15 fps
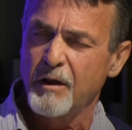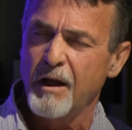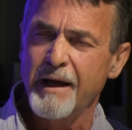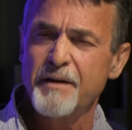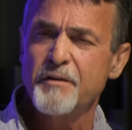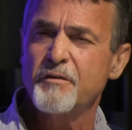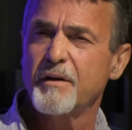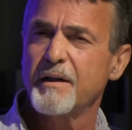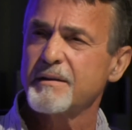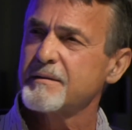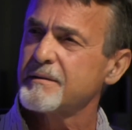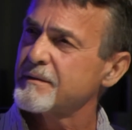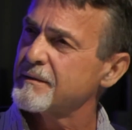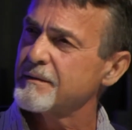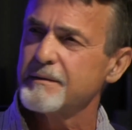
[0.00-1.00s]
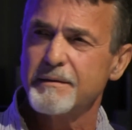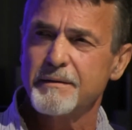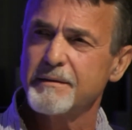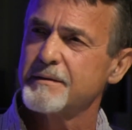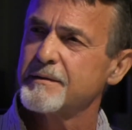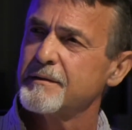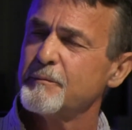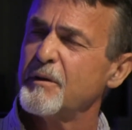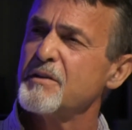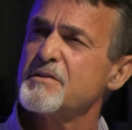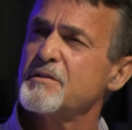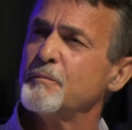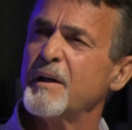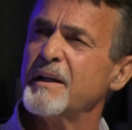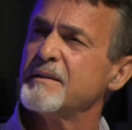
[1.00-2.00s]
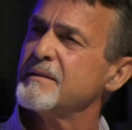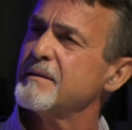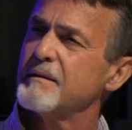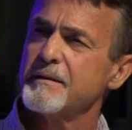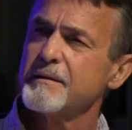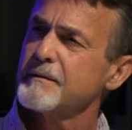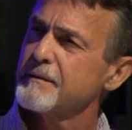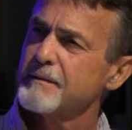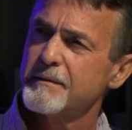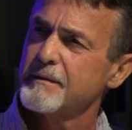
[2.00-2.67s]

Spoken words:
Blind trust is the most amazing thing.